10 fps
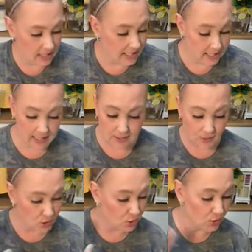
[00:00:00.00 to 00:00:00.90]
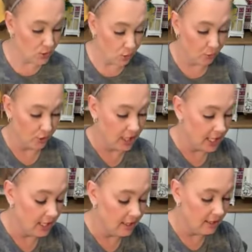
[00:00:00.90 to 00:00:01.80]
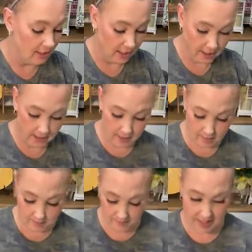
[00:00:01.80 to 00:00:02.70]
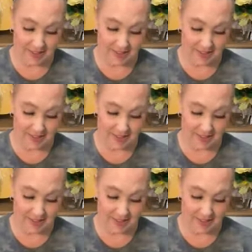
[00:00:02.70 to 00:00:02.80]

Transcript: It is so pretty. And